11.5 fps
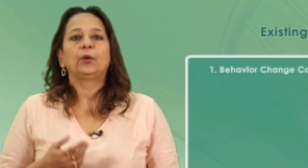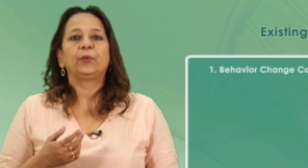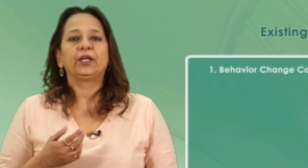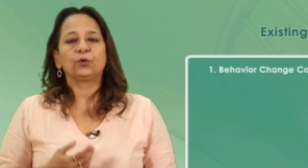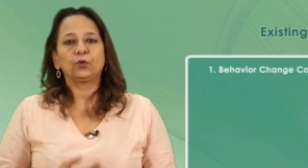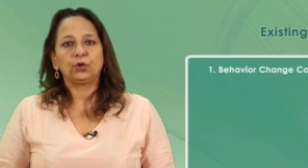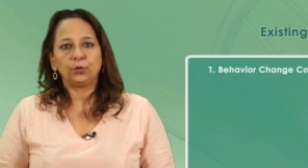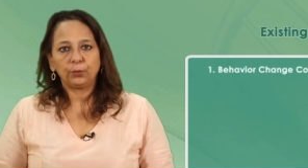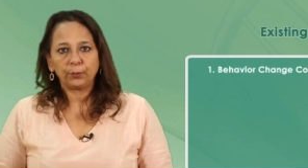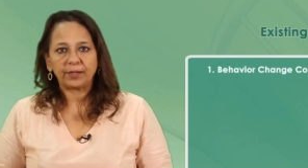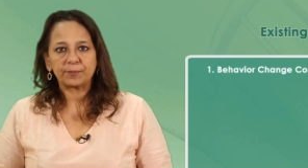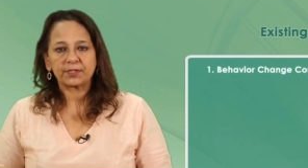when you go to the
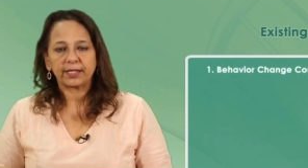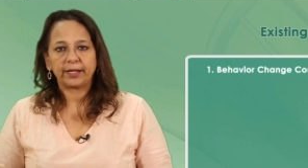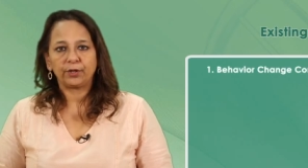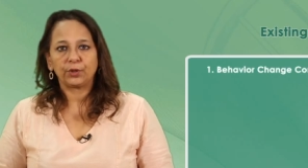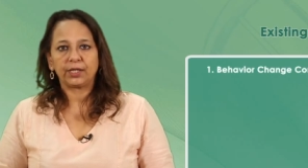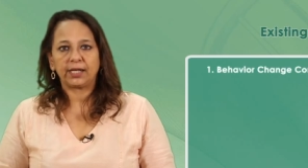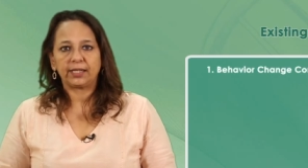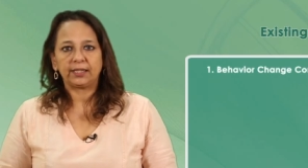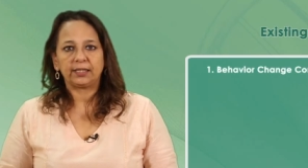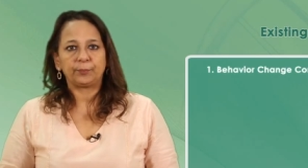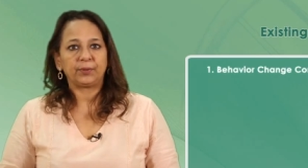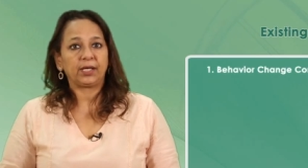website on
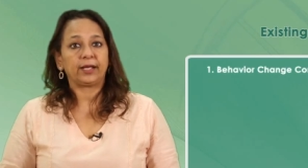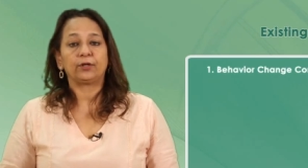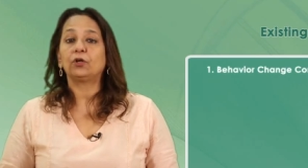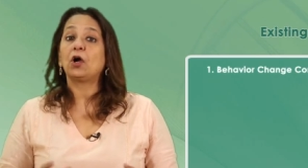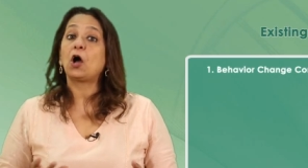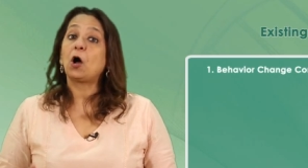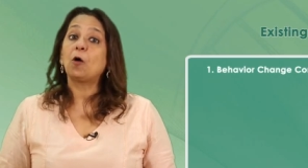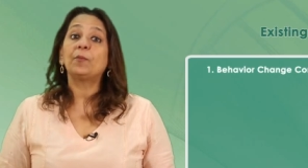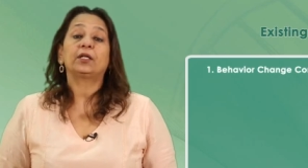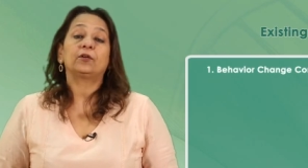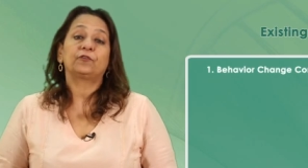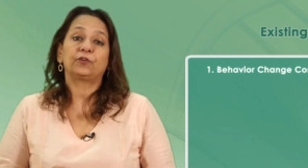NLEP, I don't know how
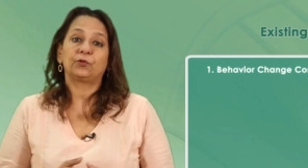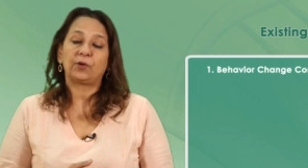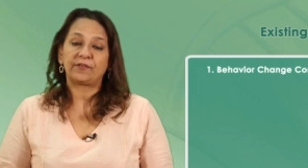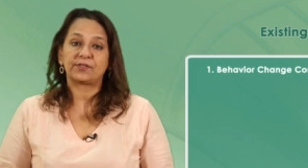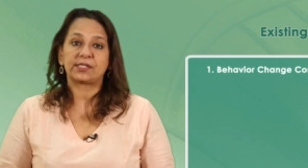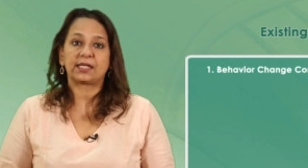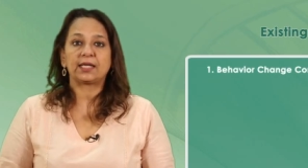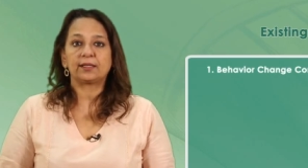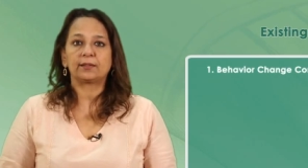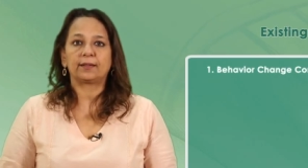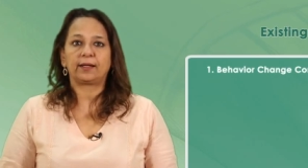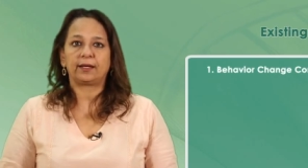many of you have
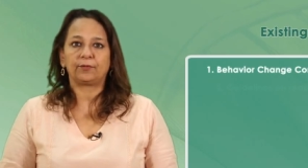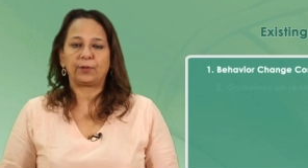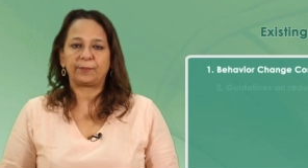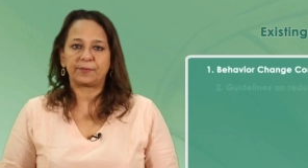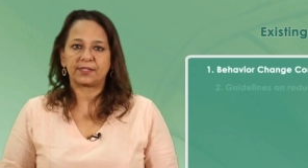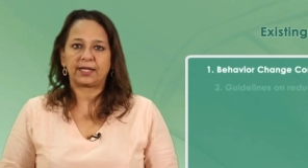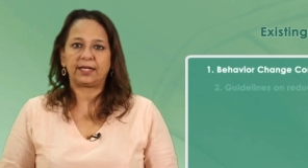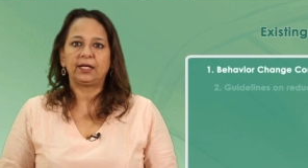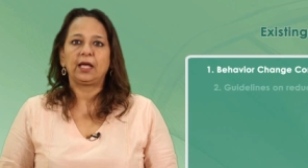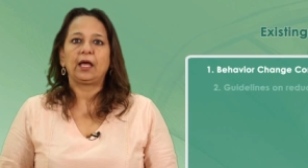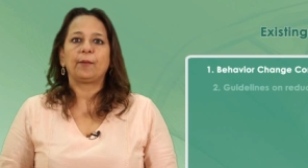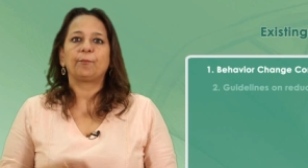seen the website,
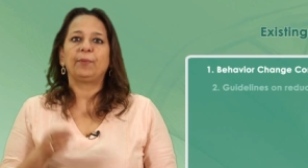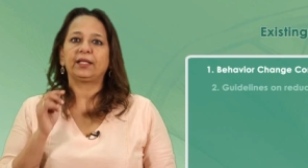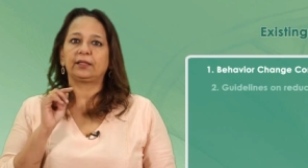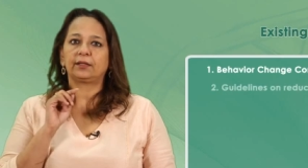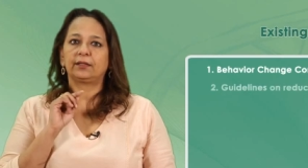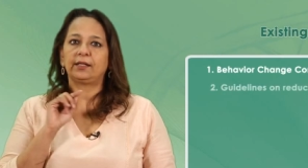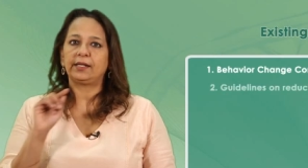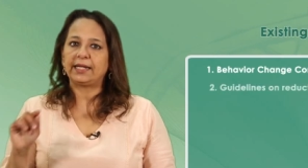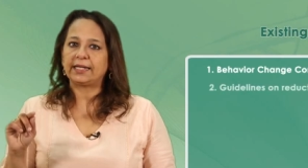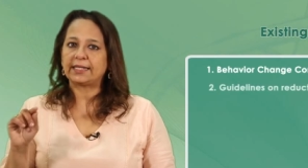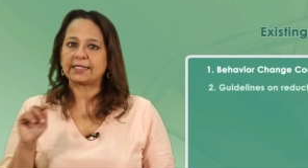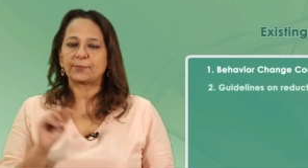but the
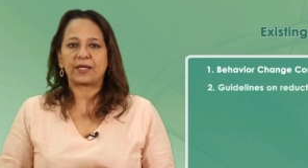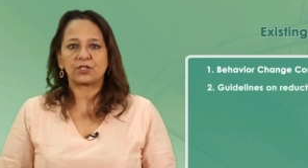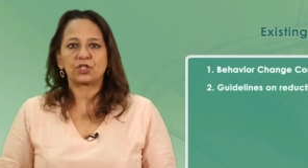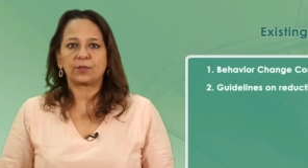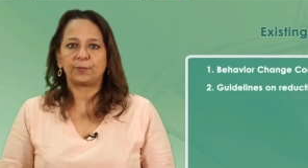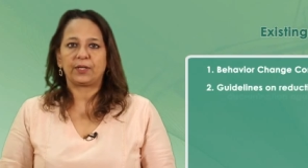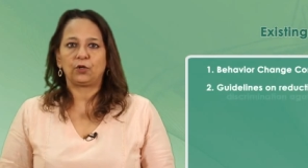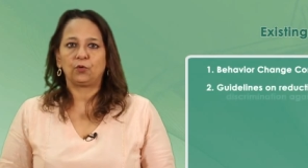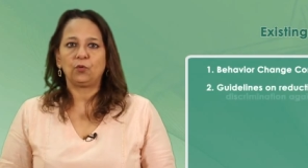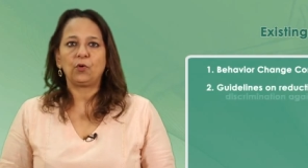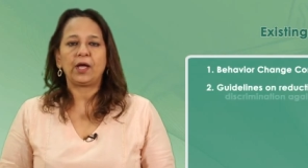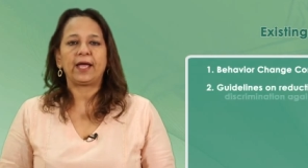link is mentioned
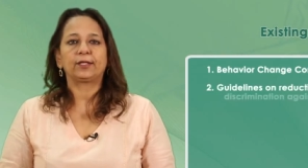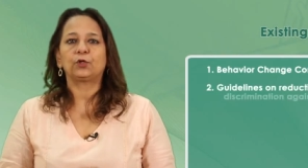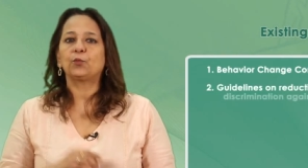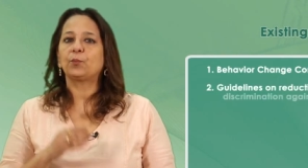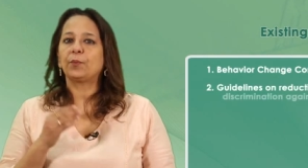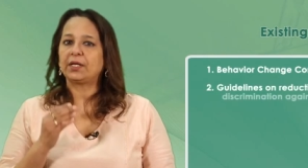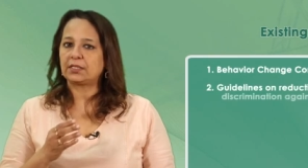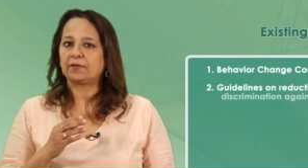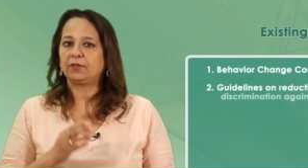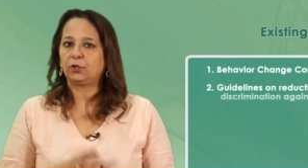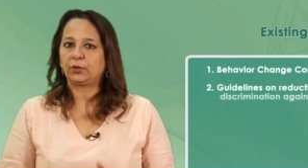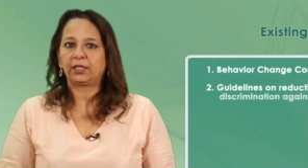below and you must
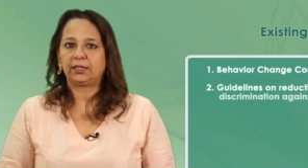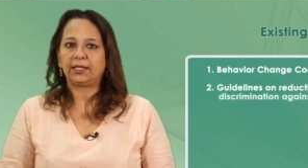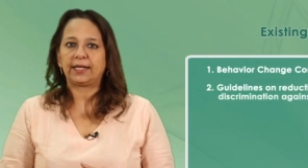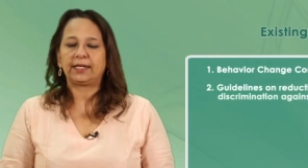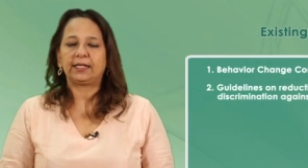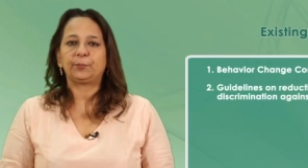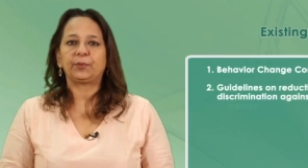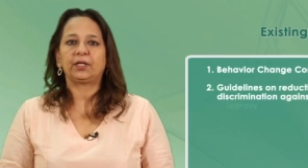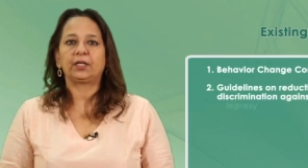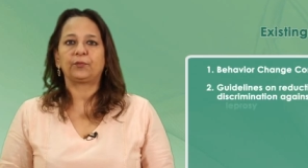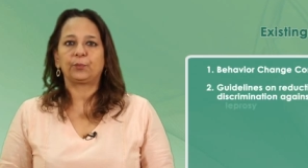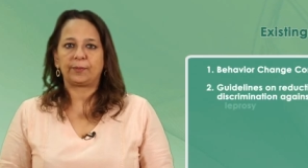have a look at the
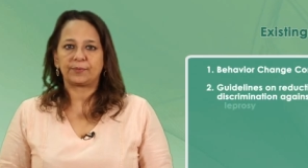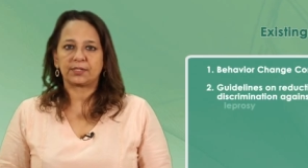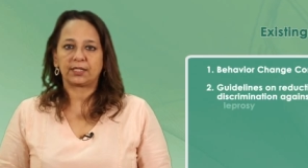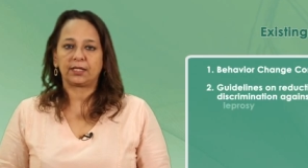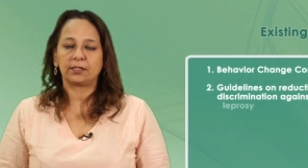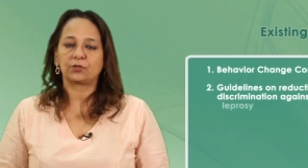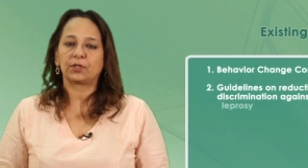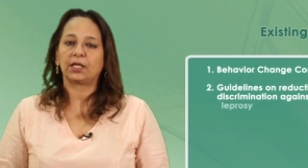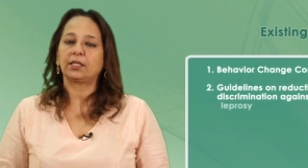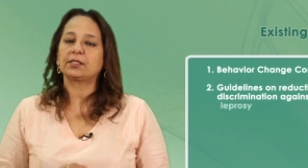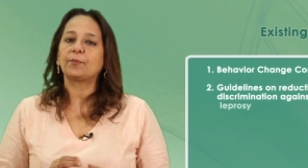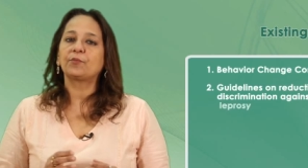NLEP website to
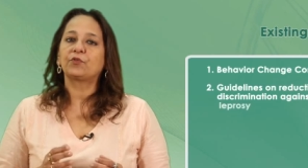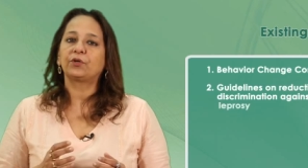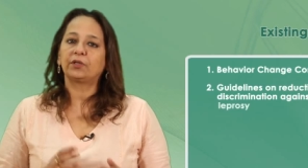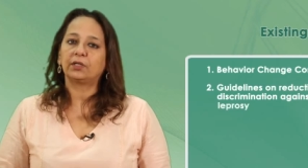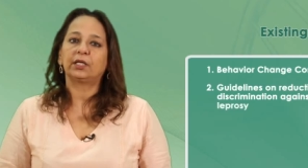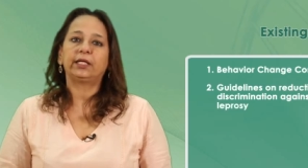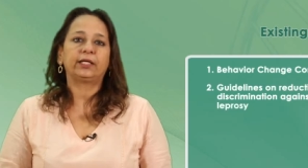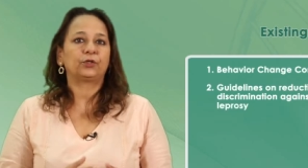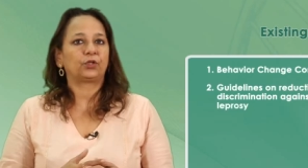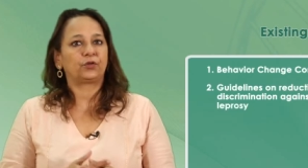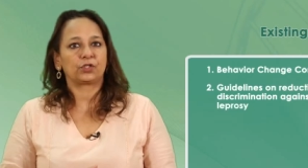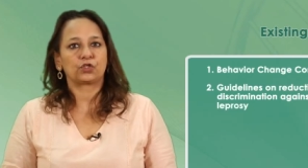get some really
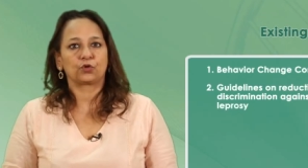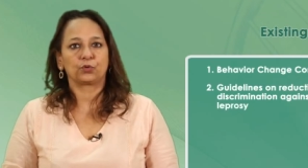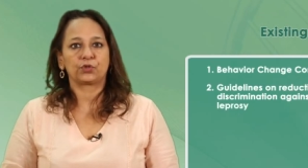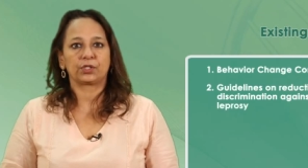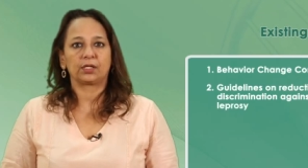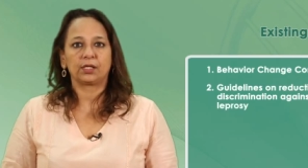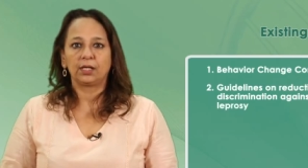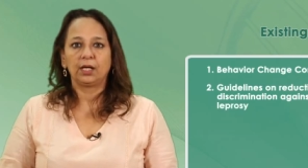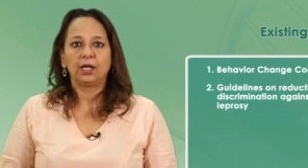good resources.